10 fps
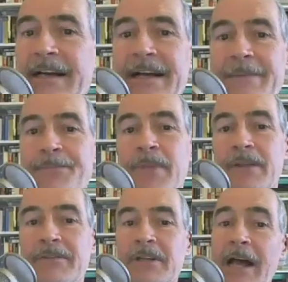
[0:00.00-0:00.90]

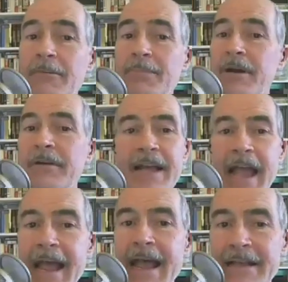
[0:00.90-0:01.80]
Um,
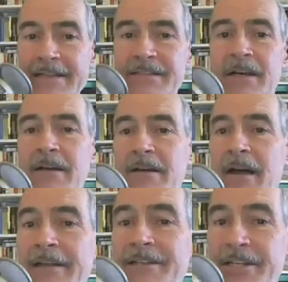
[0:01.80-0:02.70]
Cloudberry has
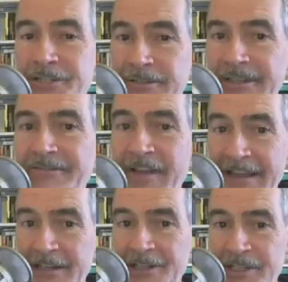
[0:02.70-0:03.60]
additional
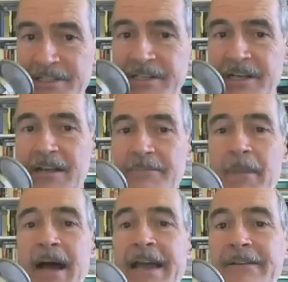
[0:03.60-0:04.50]
advantages.
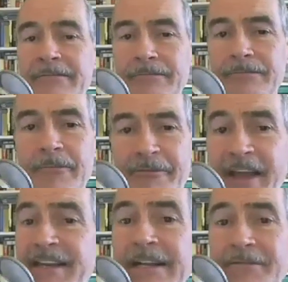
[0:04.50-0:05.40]
My
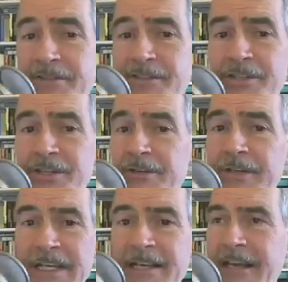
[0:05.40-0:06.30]
vetting of the
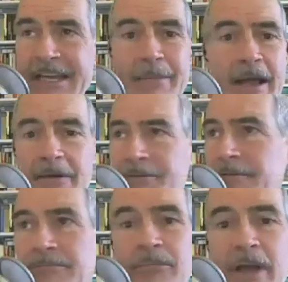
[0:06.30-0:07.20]
security came
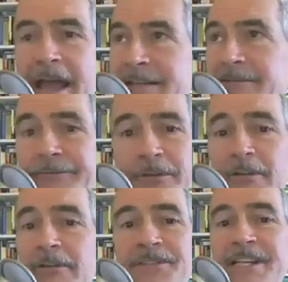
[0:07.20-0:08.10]
out as
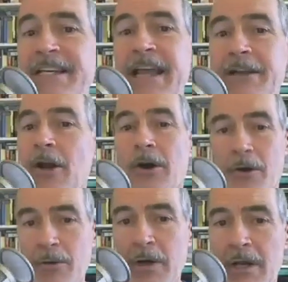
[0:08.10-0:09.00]
full
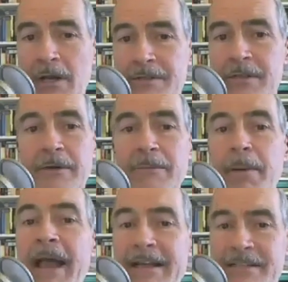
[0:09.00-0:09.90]
TNO, so
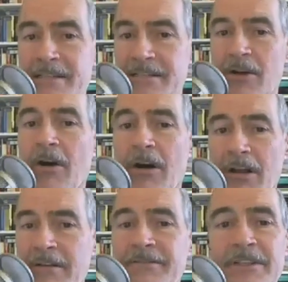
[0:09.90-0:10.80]
it passes
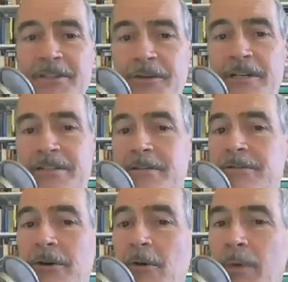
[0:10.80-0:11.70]
all of the
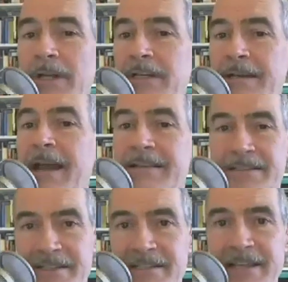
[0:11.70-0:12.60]
trust no one
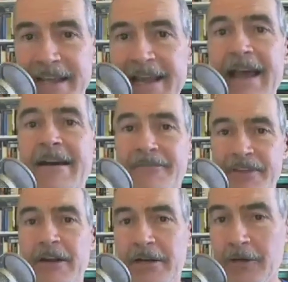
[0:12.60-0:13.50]
tests. They
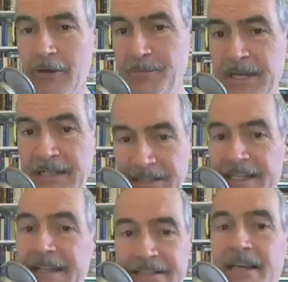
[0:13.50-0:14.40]
have they are encrypting
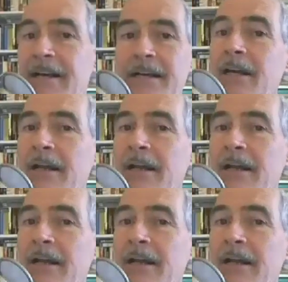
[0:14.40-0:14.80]
things